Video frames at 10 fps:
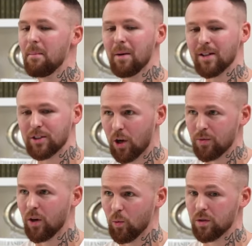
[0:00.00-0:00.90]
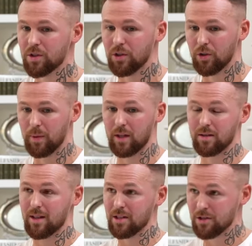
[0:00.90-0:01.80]
but I don't know what to do because
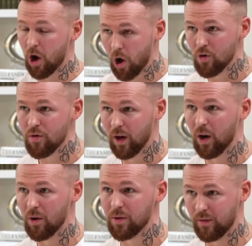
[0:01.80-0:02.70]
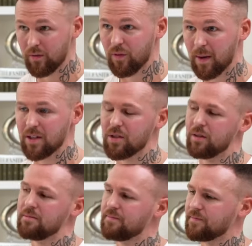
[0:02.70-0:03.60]
there's this overload of information.